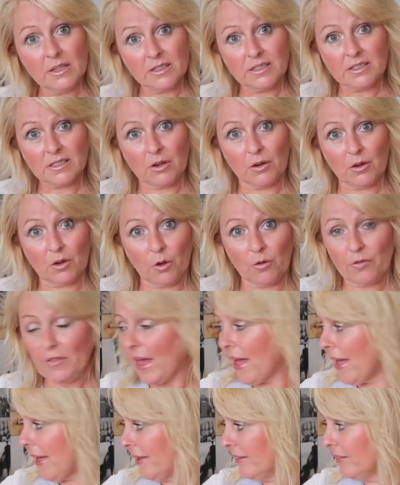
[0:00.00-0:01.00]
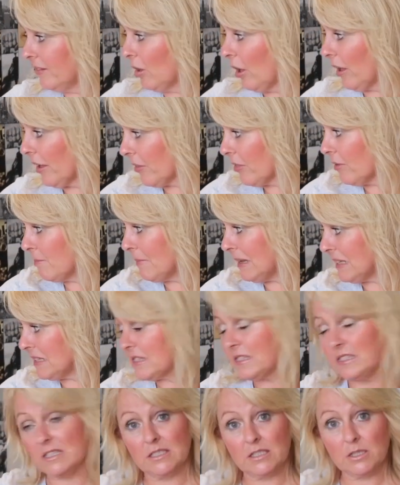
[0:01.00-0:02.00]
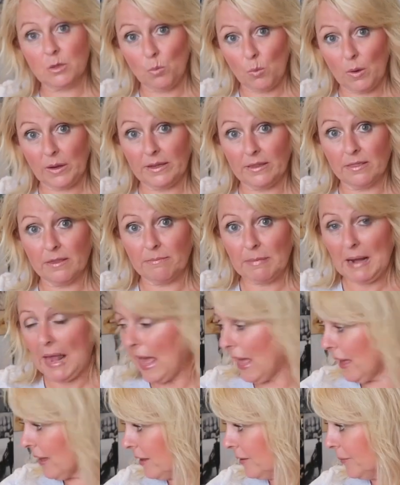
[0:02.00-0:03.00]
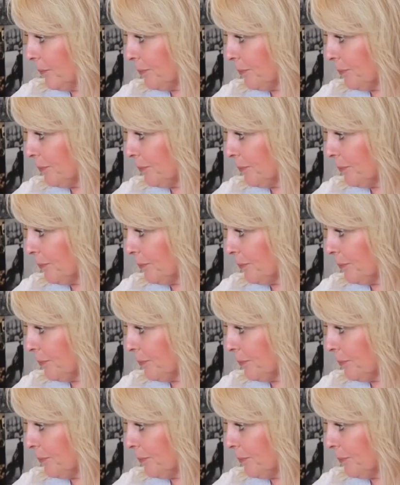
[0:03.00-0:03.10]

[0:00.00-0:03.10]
So I got that in like the mustard and one in the black.